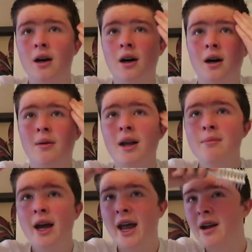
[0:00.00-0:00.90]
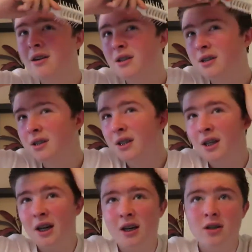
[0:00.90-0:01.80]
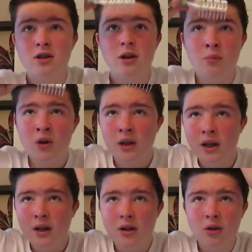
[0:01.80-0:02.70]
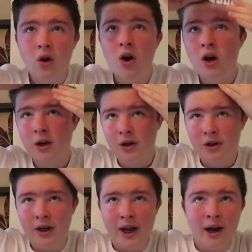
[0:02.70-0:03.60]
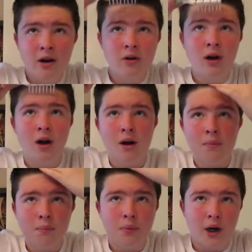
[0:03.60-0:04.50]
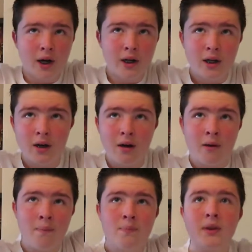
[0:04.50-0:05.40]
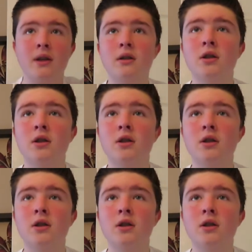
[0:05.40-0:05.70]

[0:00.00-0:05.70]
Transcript: uh, and my hair is somewhat longer now but um,